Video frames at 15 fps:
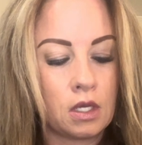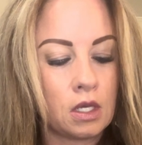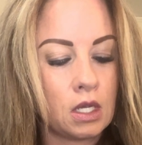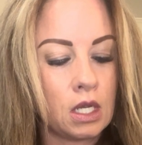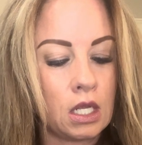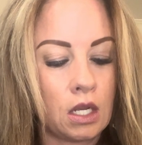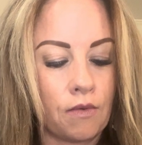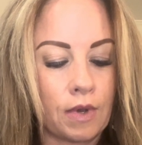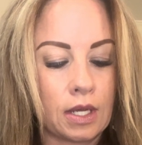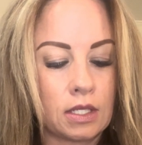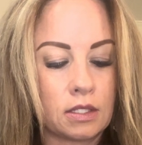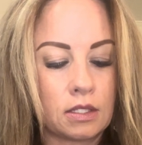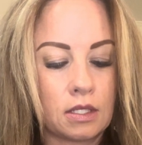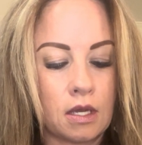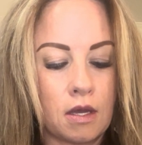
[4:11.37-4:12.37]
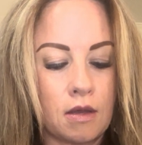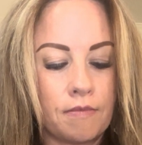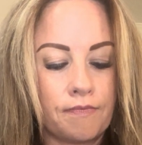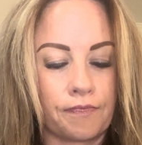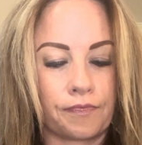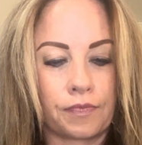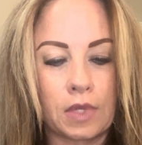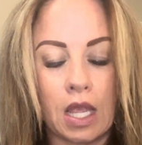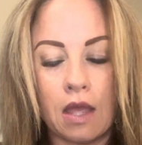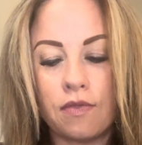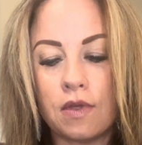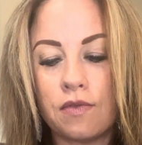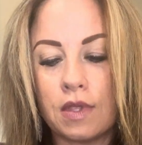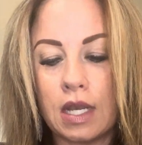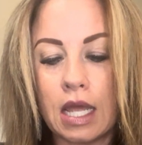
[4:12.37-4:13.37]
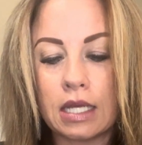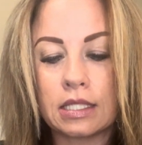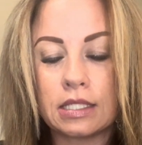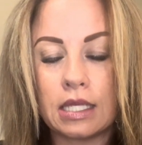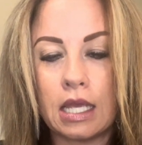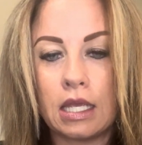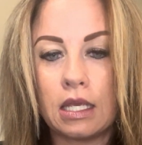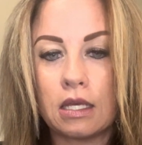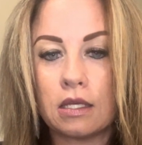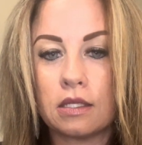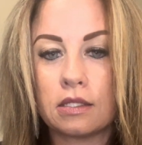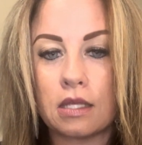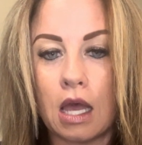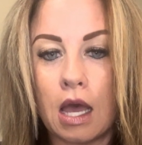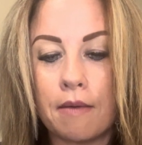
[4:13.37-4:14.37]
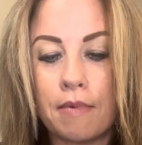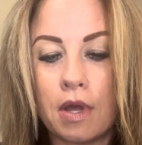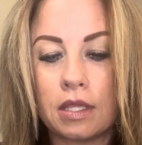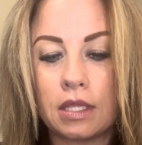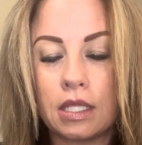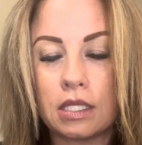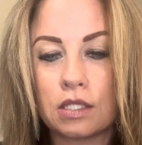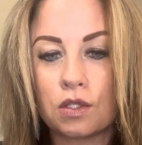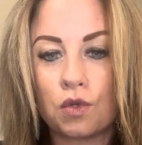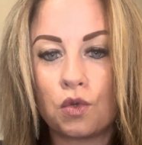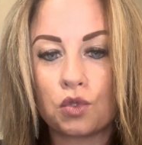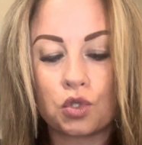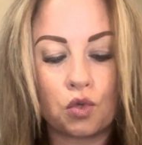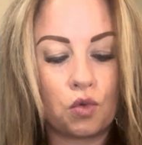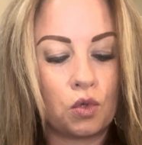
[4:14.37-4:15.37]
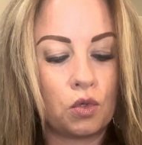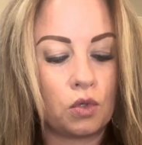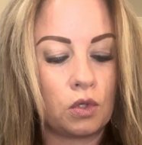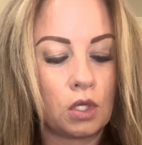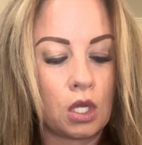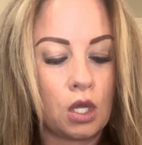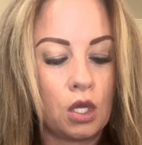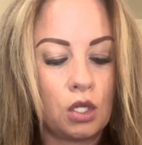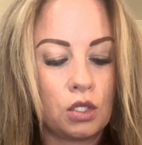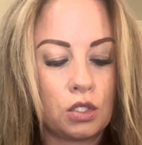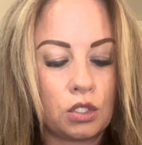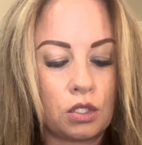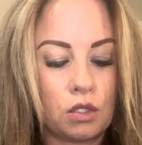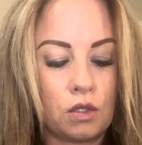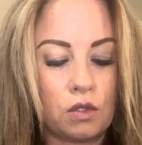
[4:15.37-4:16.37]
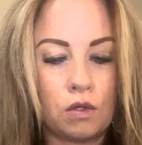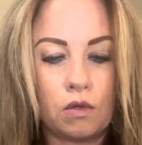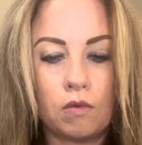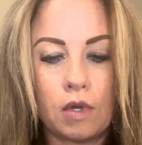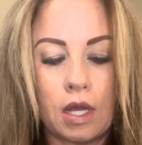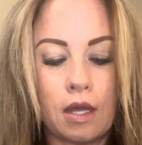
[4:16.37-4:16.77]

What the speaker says: anyways, and then the next thing is I bought this little tool to,